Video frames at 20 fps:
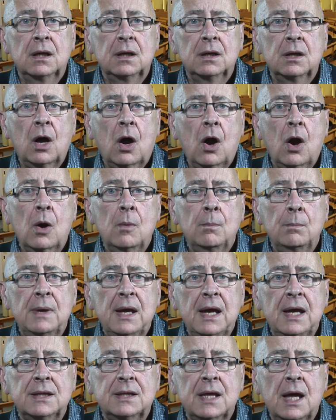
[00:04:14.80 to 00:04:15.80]
nor
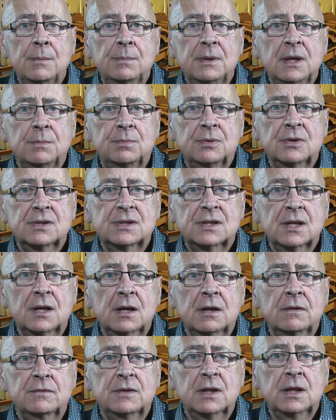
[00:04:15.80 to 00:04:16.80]
may they be
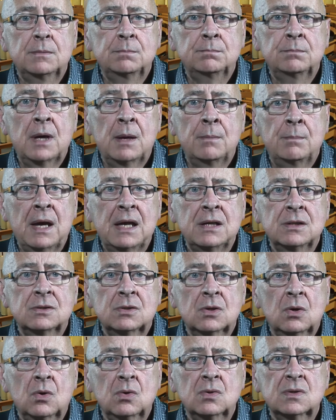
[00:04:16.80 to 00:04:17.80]
preserved in
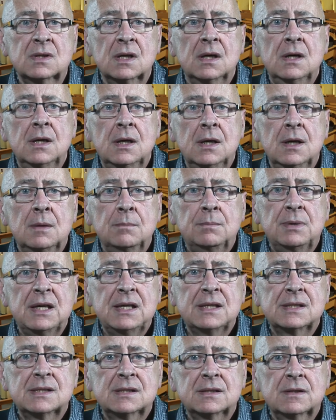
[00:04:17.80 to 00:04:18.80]
mementos,
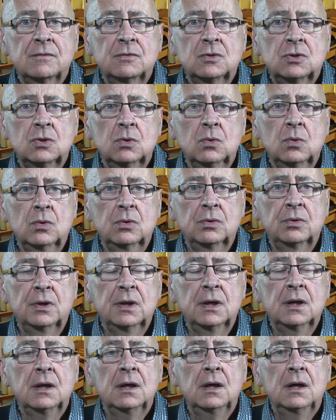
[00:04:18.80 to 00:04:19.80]
pieces of
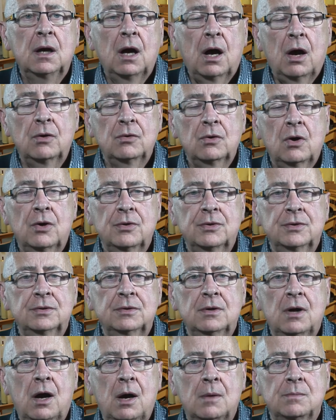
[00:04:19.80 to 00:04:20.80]
jewellery or
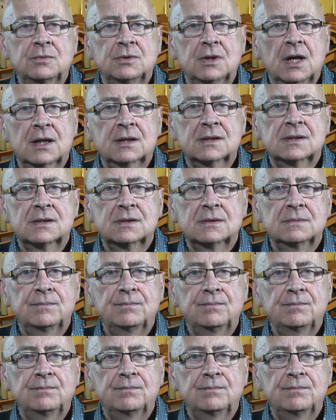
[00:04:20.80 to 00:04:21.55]
other objects.